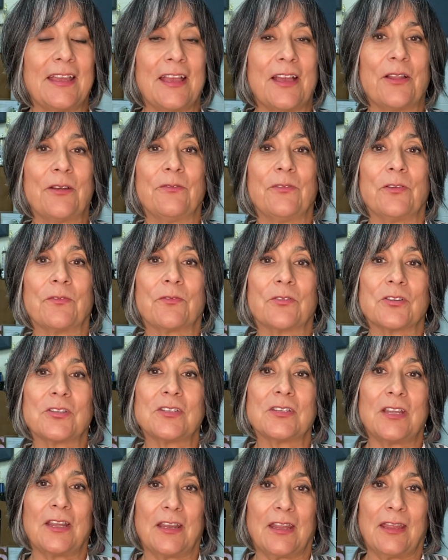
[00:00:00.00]
out of it for
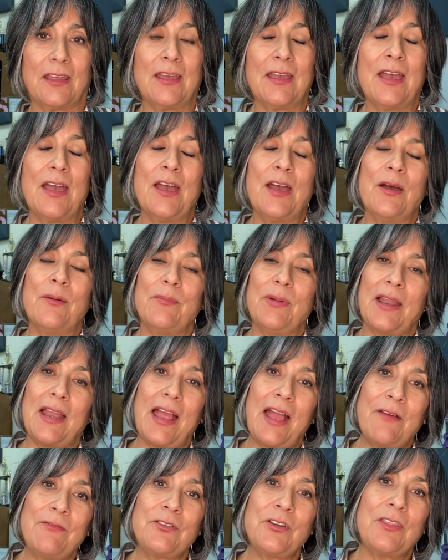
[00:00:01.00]
study. But
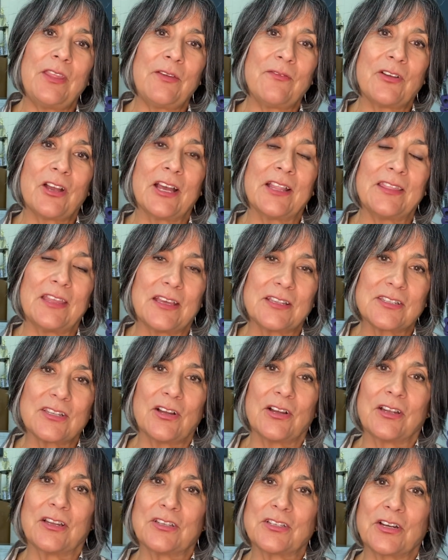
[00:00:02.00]
after they've got that
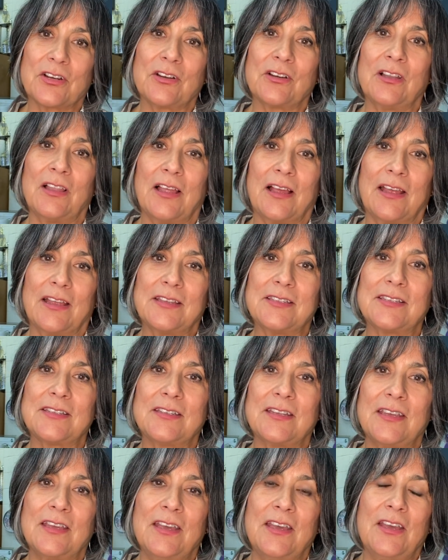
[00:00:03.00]
song
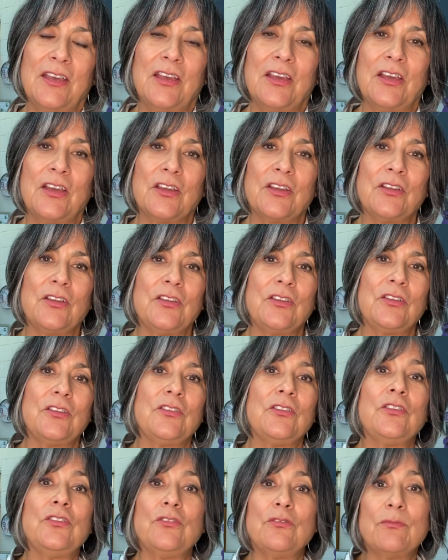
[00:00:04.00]
internalized,
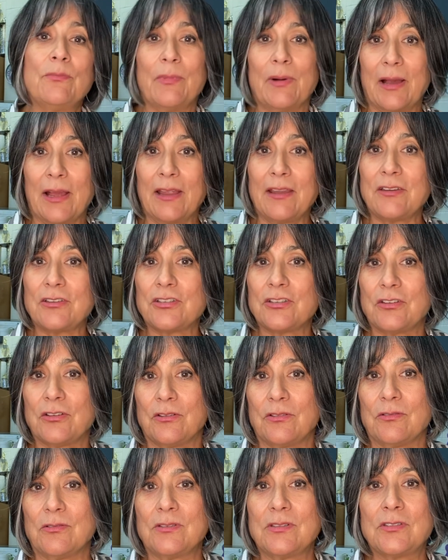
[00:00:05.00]
you might
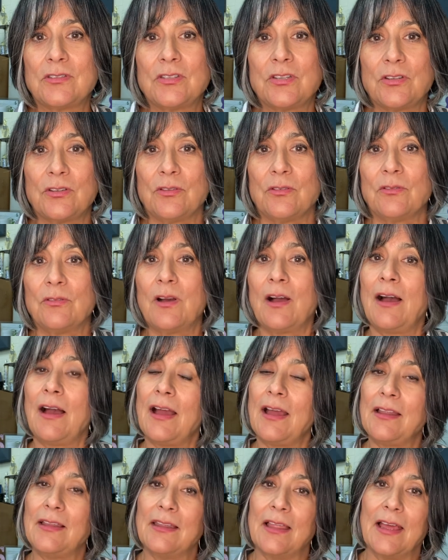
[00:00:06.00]
choose to
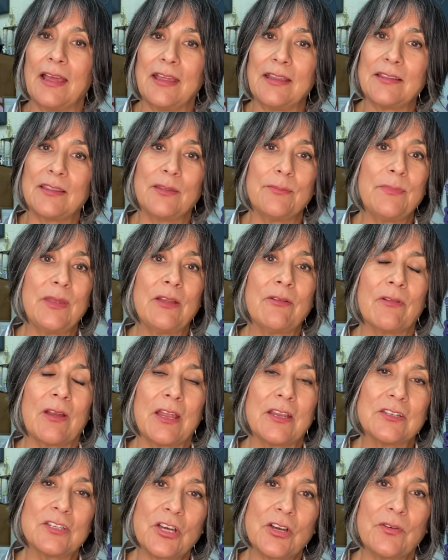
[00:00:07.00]
highlight the mi,
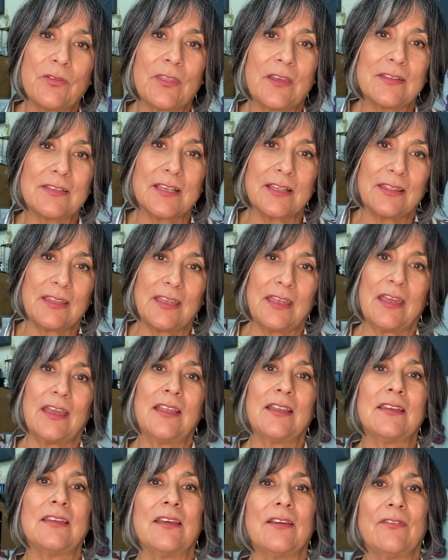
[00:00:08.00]
re, do that's at the
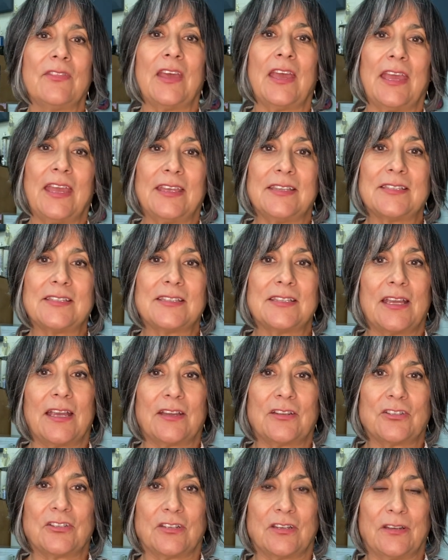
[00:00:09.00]
end of the A
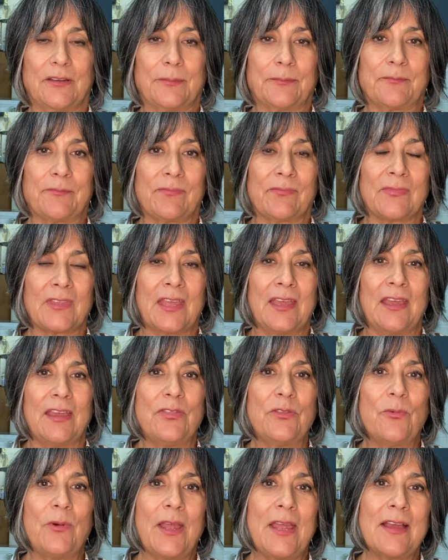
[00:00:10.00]
section.
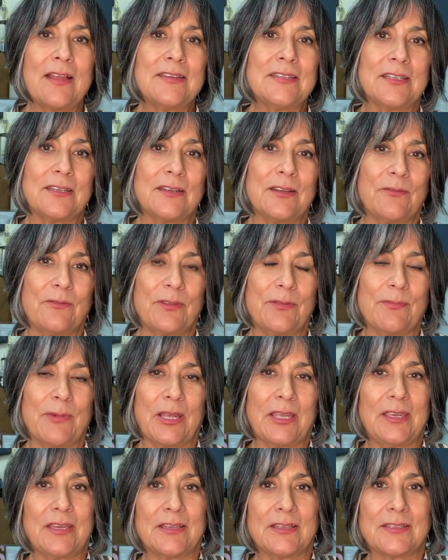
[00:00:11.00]
And the way I did it with my
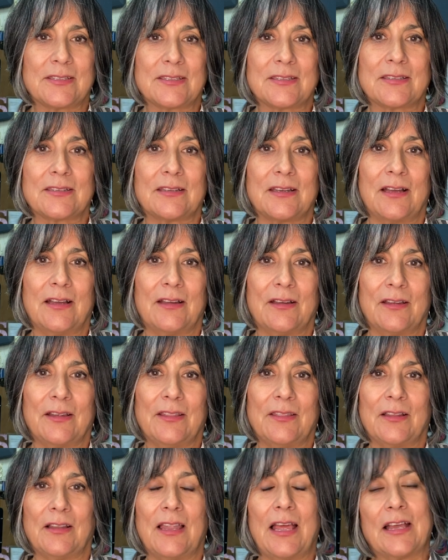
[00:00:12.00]
kids uh,
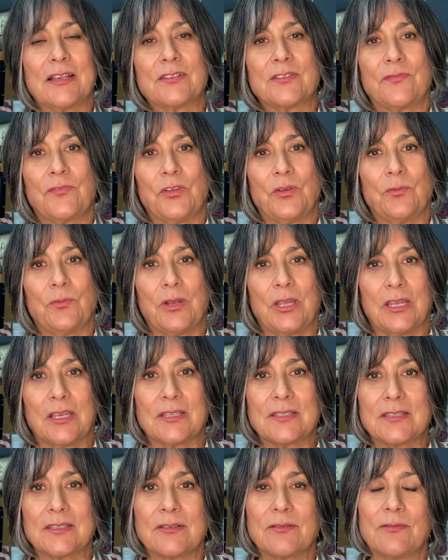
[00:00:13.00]
in the last few
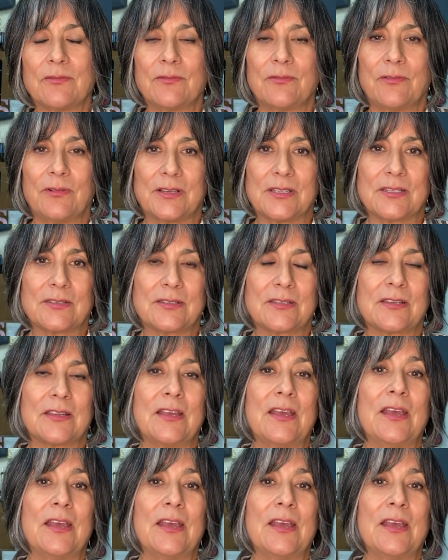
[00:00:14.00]
weeks was